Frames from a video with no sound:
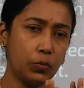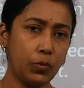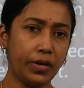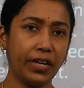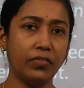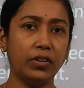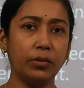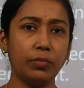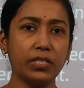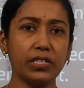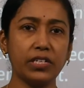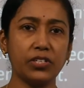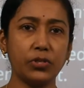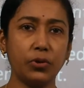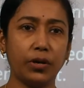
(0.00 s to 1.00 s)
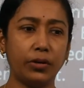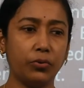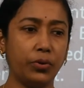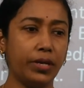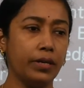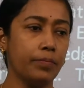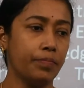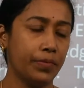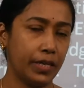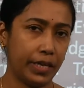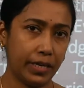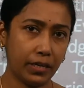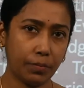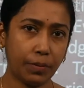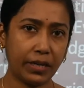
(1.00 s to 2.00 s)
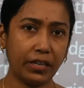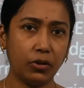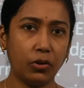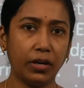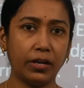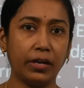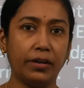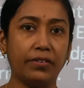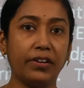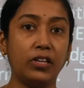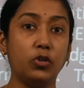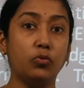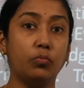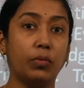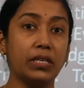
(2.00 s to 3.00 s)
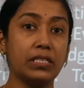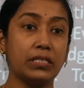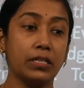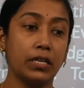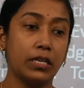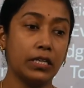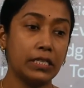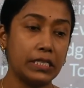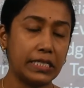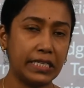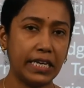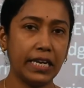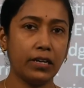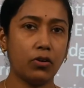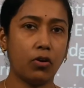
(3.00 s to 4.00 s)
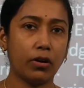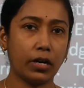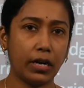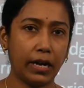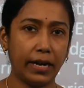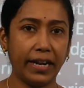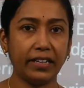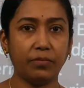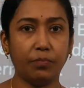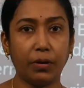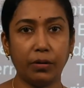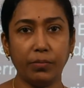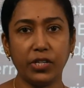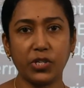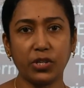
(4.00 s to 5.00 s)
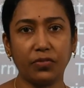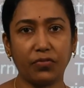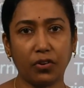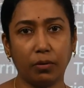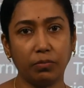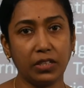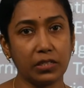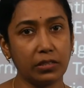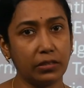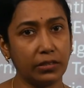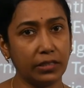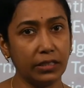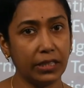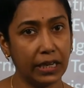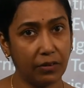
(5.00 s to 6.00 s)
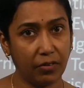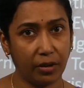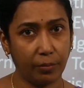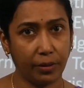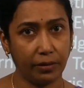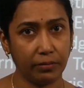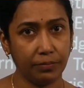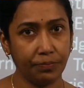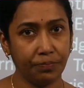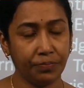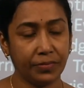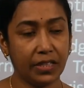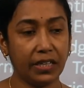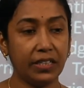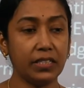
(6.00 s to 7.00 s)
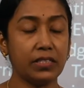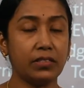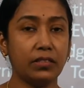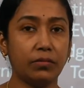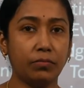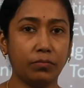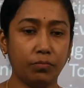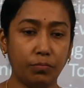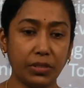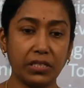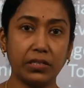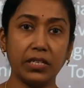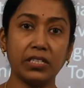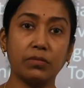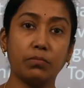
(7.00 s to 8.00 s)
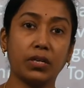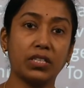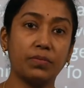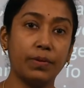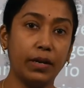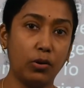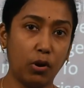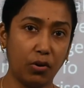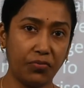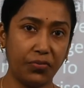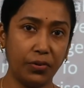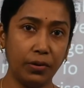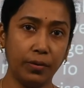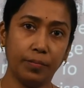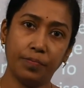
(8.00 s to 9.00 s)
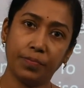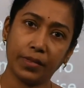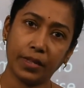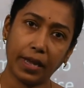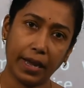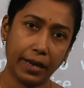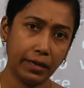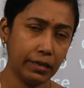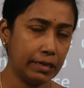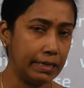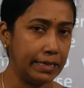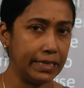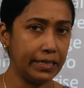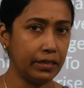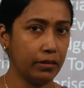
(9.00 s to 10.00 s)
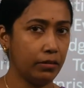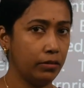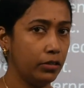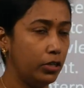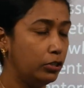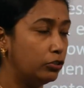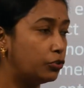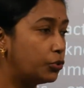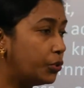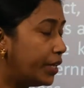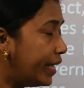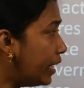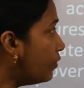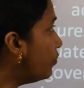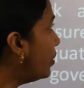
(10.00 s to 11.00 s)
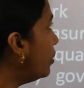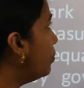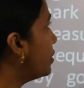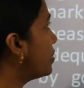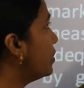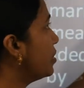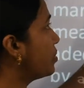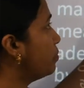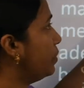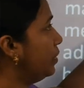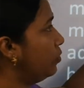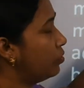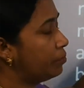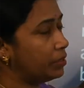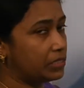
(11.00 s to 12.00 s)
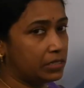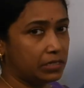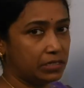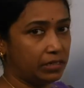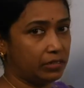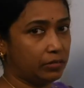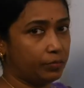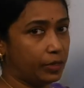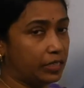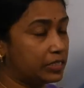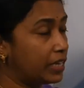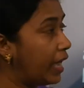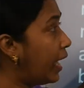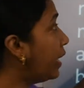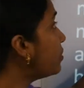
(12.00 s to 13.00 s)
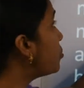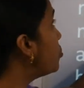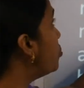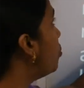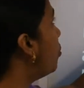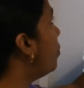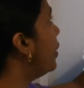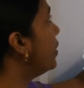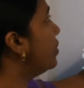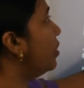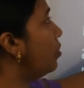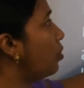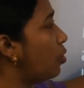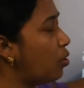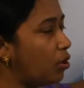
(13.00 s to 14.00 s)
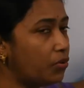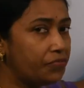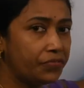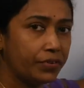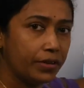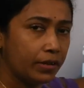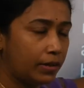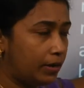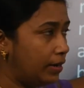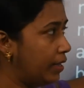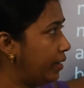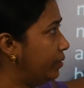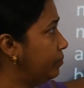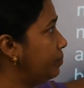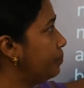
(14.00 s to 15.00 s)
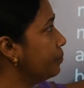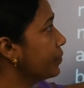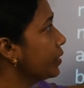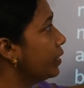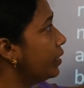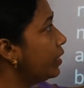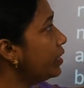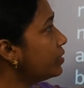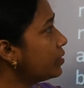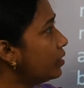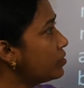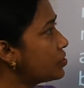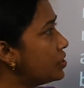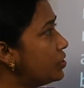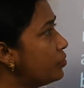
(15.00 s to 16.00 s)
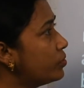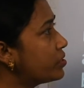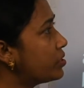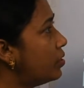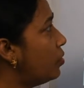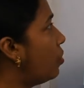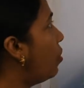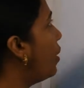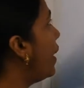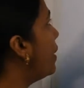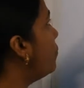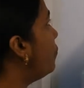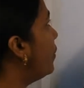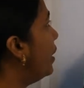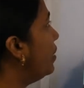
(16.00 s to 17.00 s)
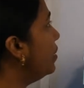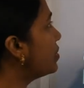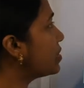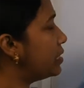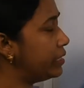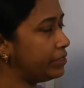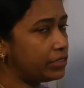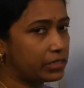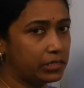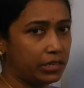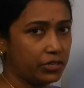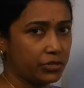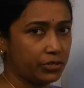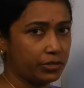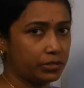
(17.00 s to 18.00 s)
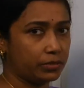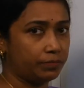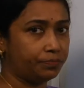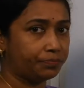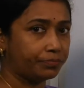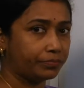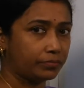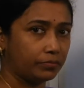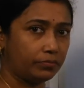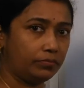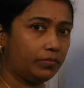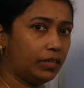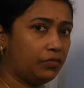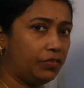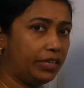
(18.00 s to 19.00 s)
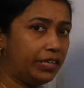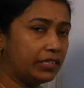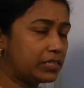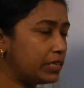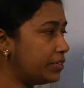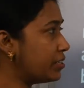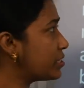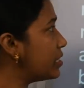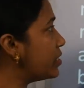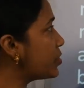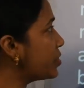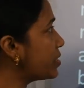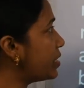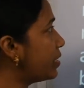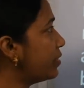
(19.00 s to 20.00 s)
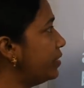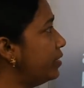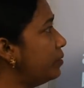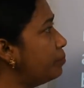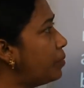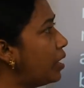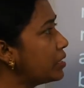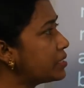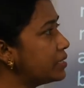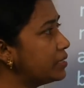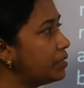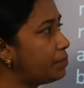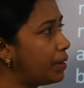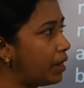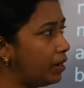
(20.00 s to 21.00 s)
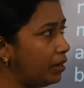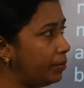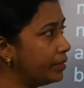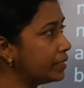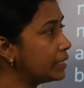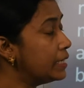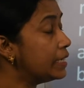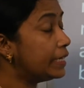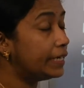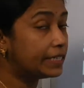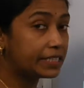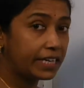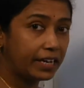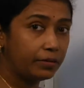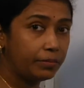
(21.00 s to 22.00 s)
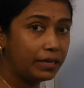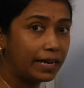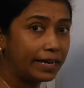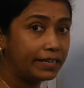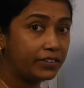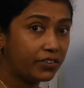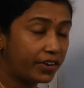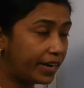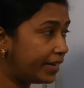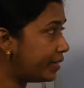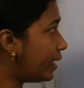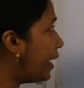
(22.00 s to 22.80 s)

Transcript: Whatever business you are doing in a particular country, you must seek or collect permission from the certain government. That is, the business must be lawful and legal. So every businessman or business enterprise has to obey the law of land. It constitutes the law and various legislations. Various legislations are there passed in the parliament. It can be like Trade